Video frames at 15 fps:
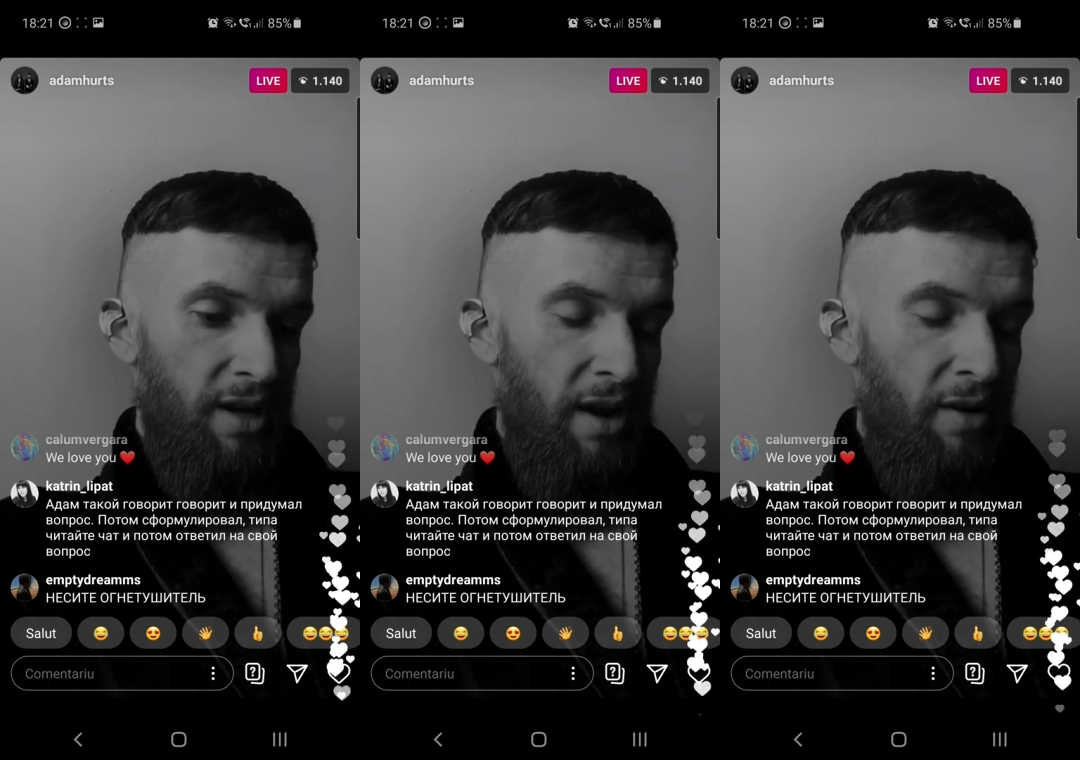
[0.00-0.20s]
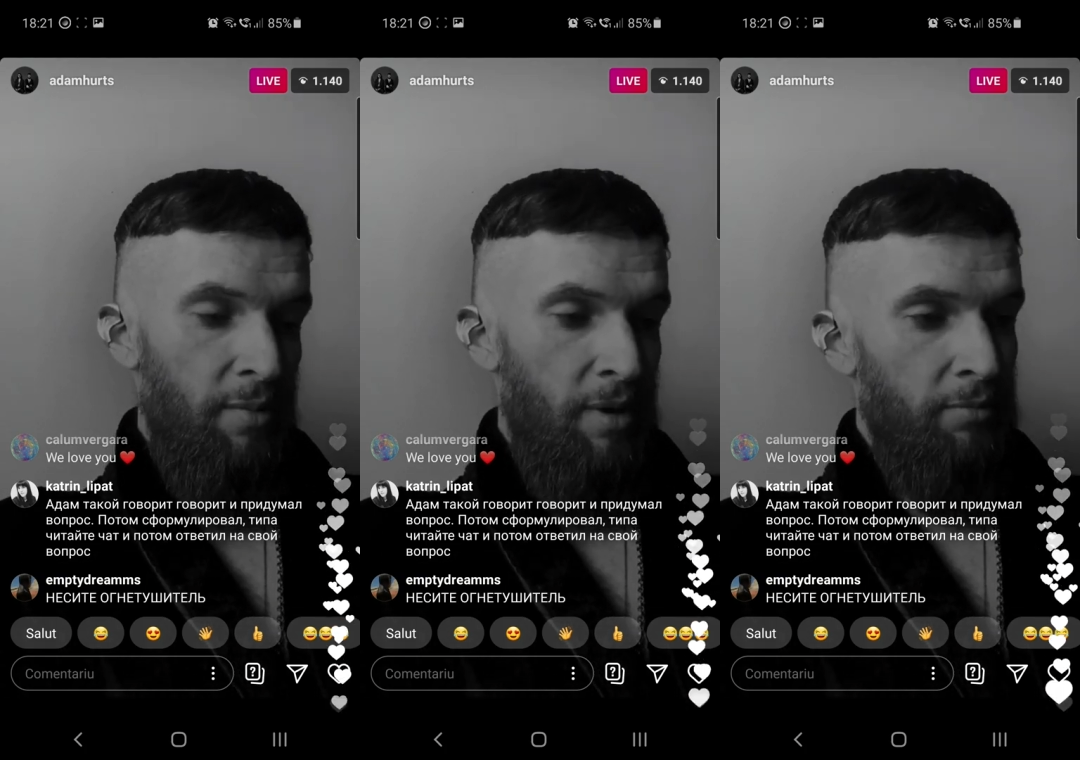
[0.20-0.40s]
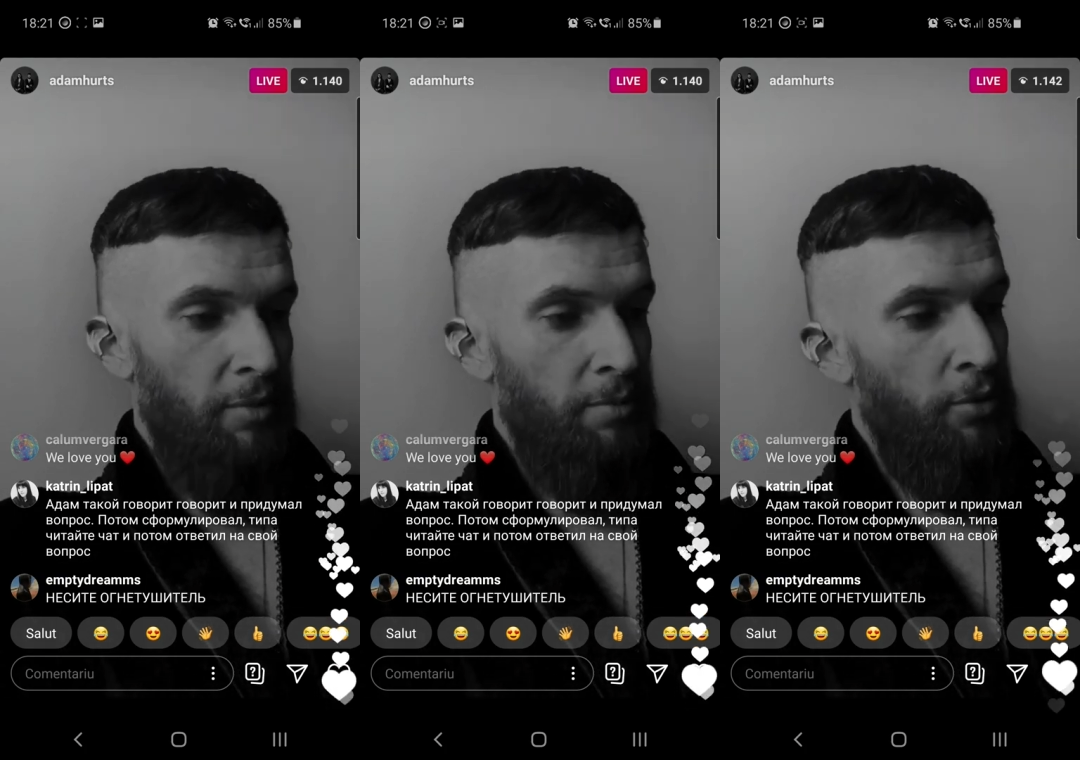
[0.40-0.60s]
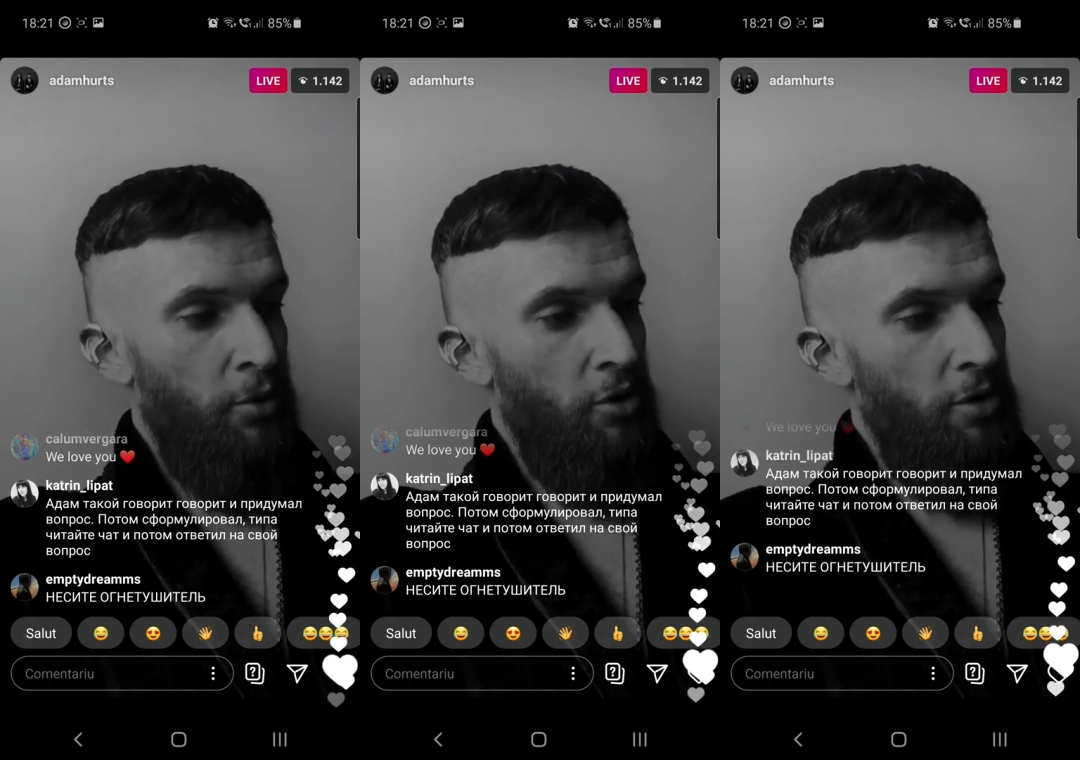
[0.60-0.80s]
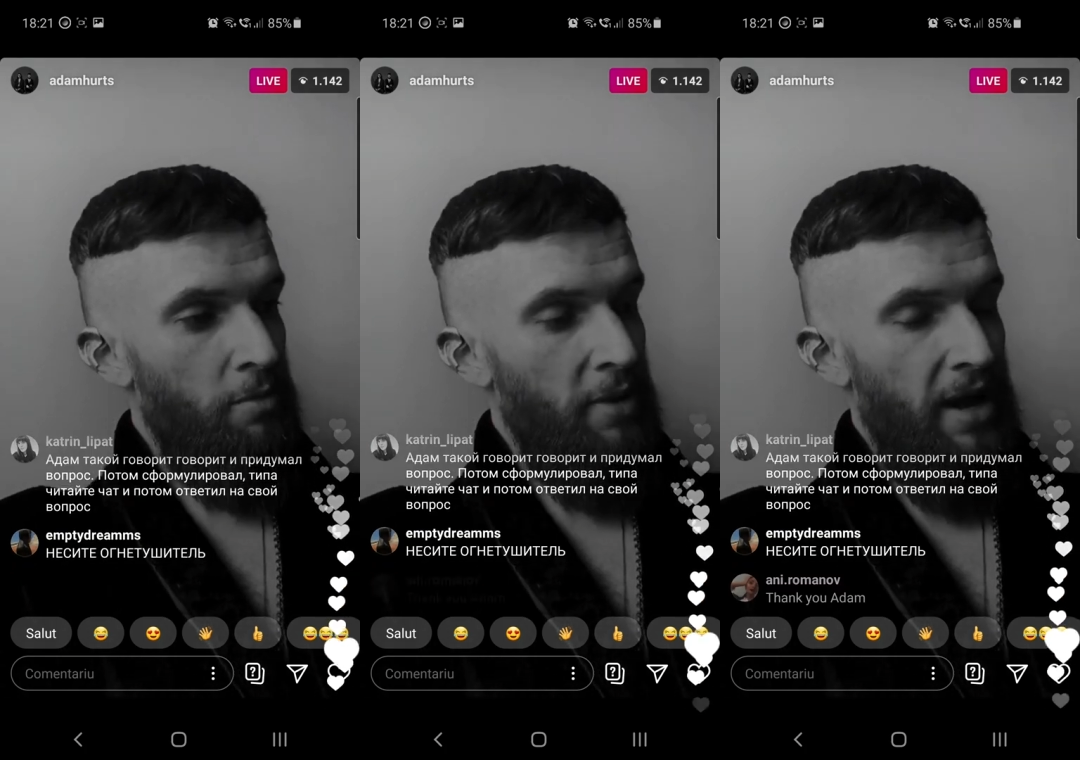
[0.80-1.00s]
I remember
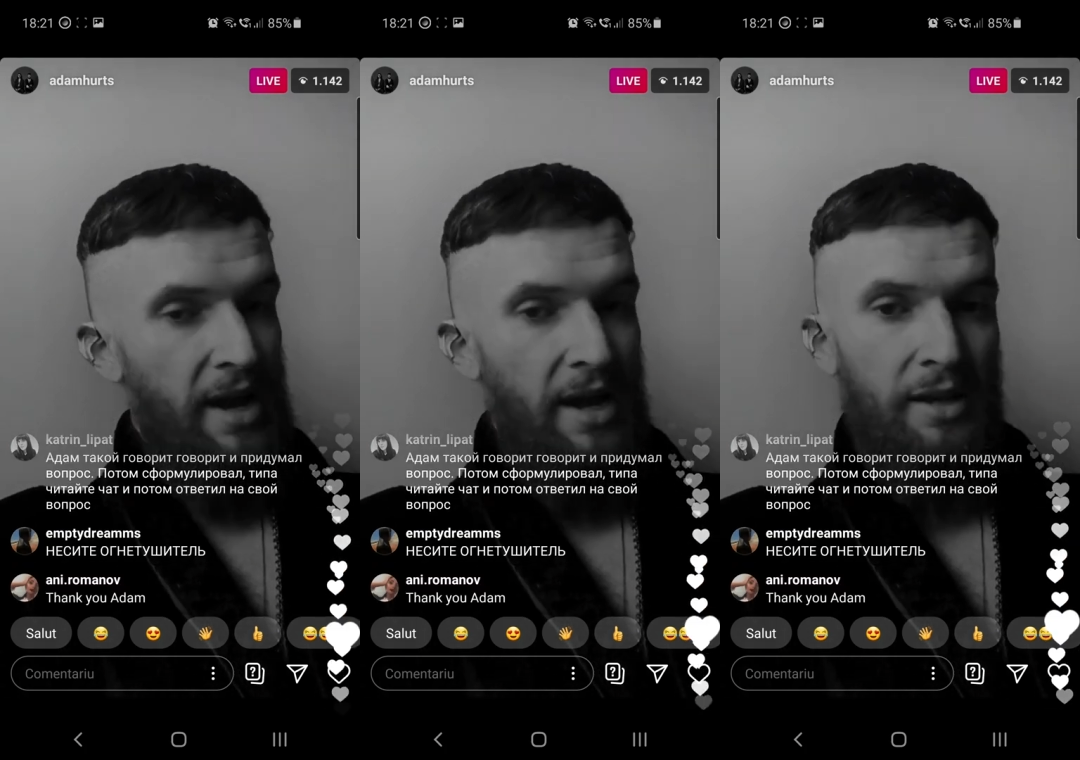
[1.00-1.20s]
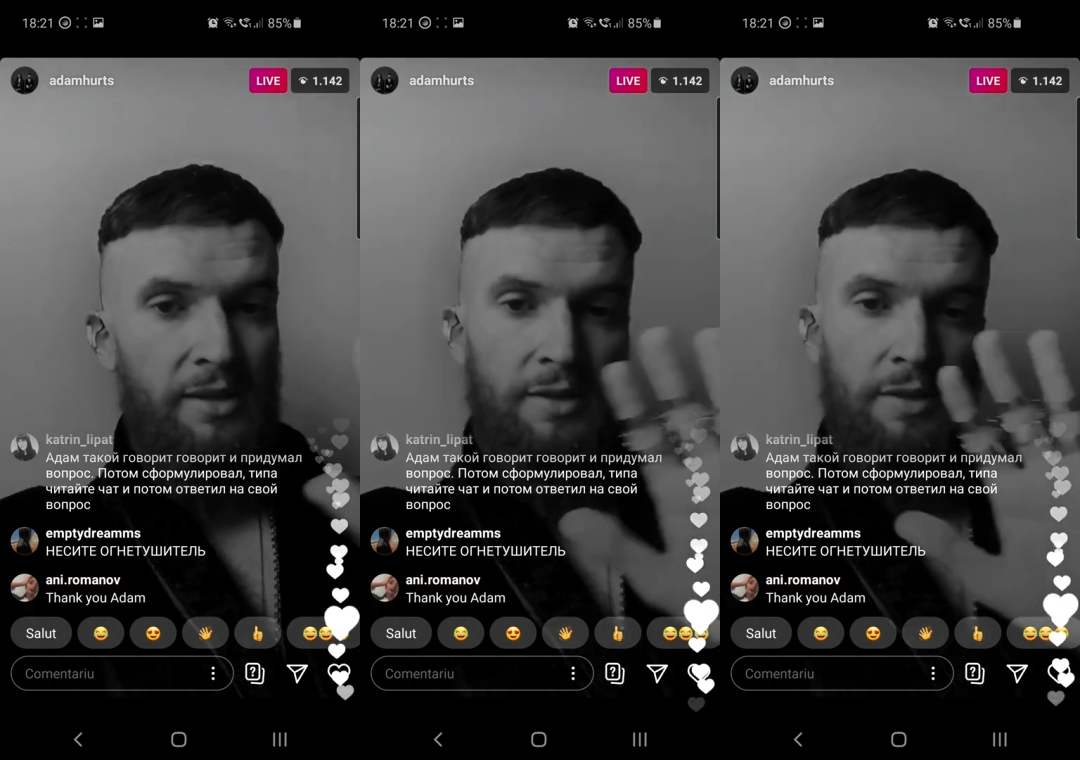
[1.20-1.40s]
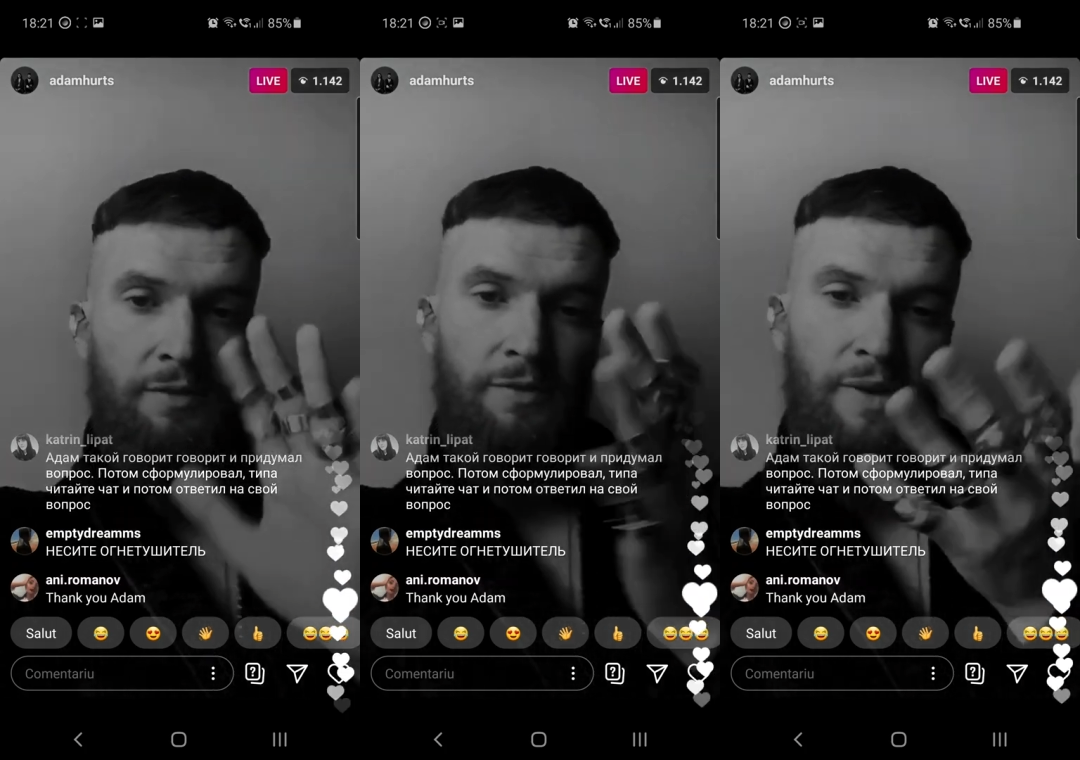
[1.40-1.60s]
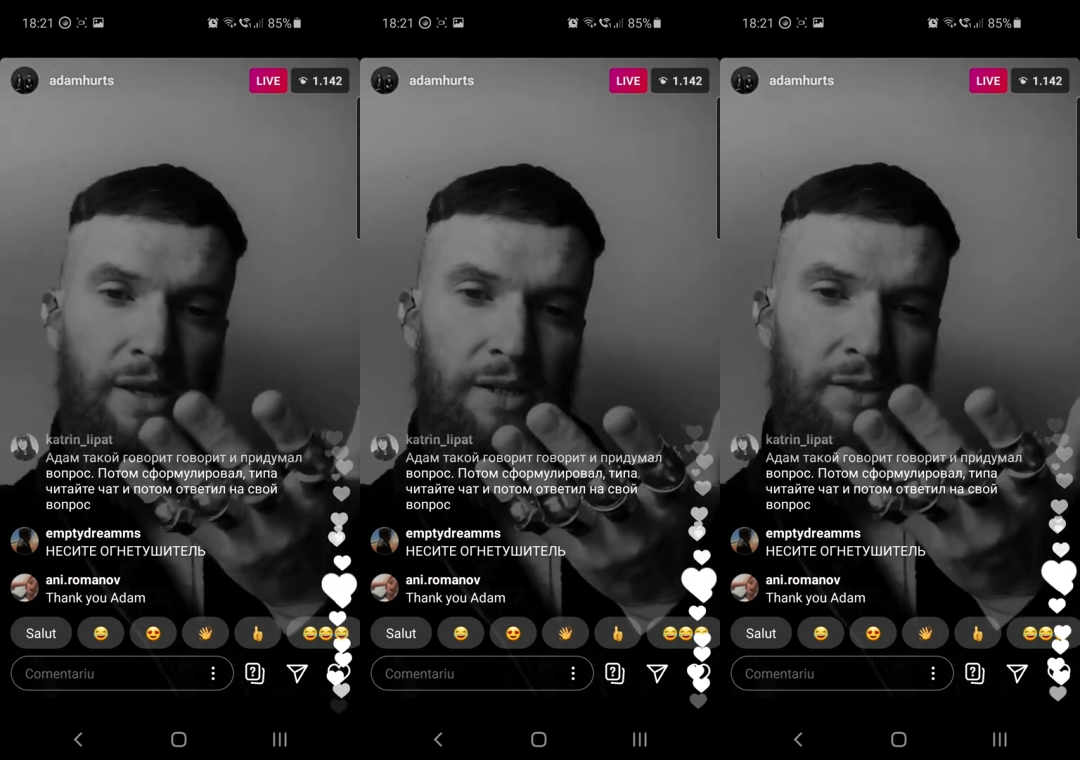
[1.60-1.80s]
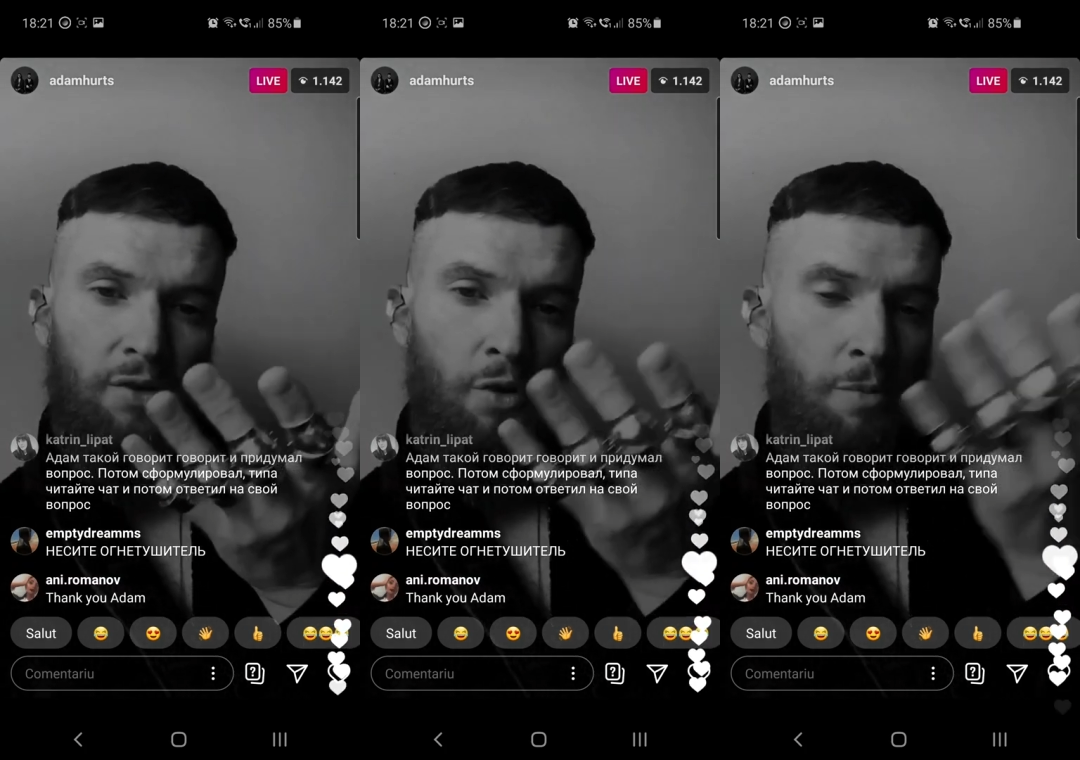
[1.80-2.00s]
putting my hands face